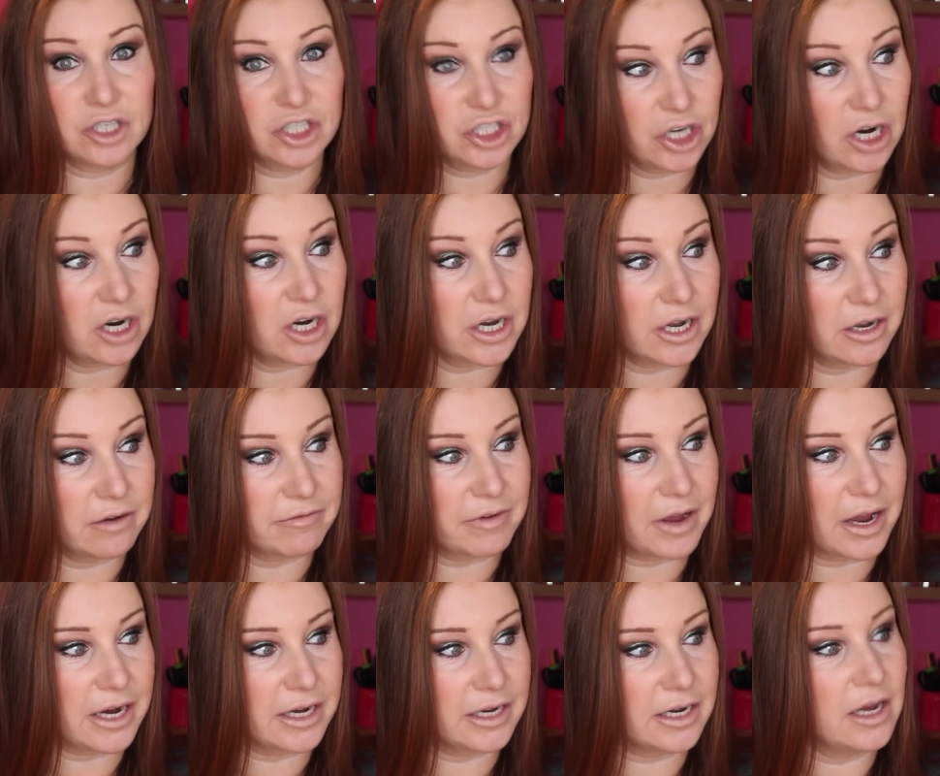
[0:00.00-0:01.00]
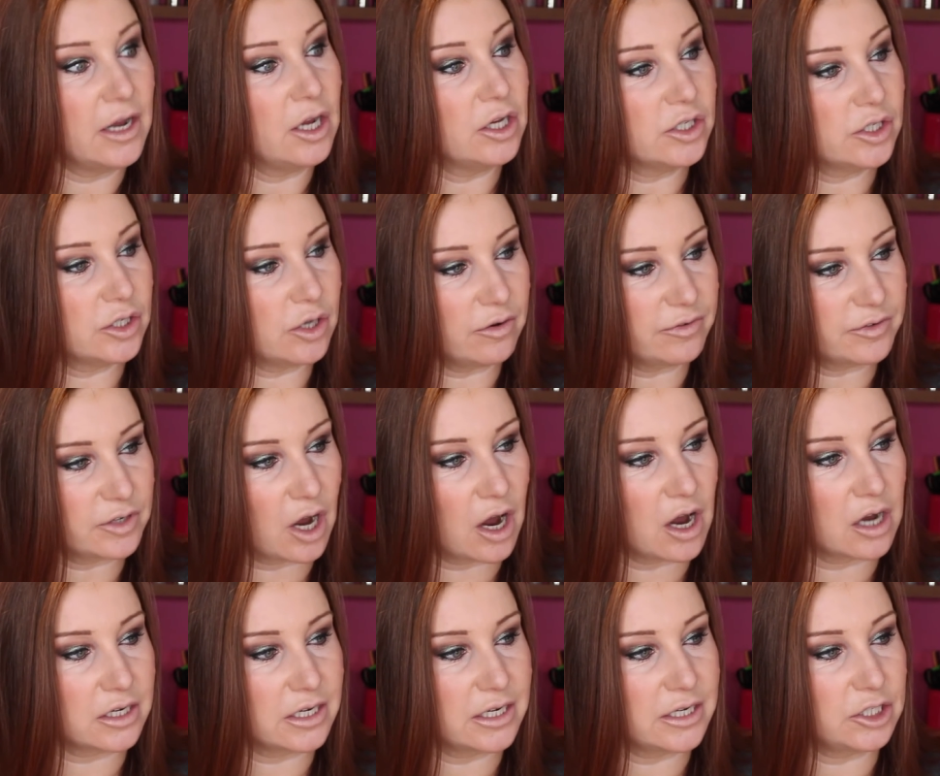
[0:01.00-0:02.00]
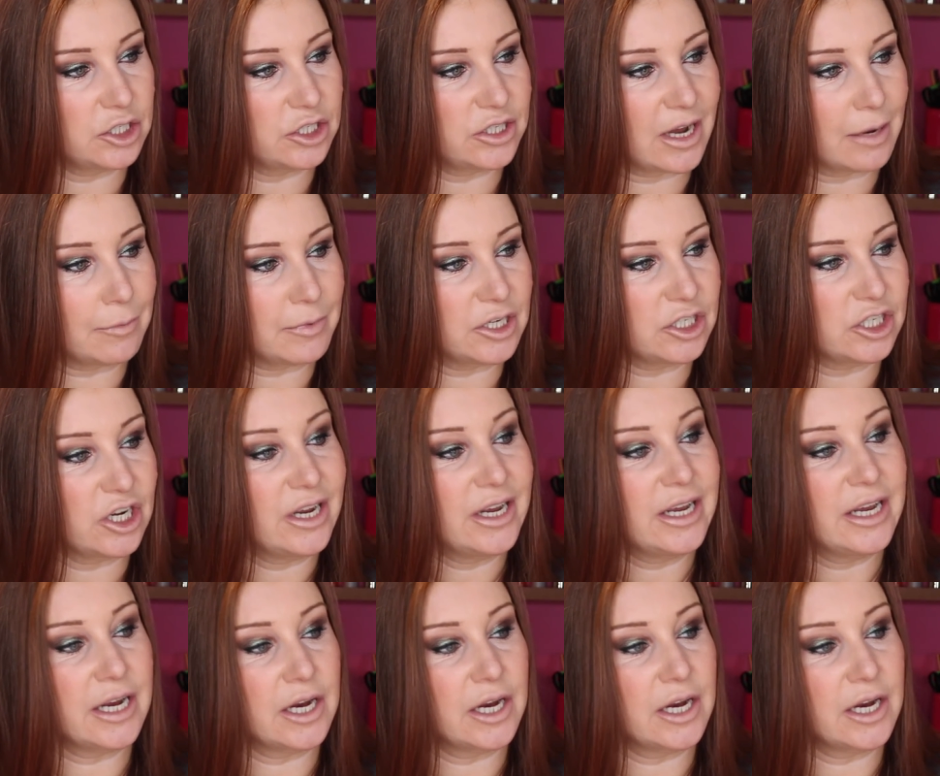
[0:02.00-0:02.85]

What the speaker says: on jugular vein, soft cartilage damage,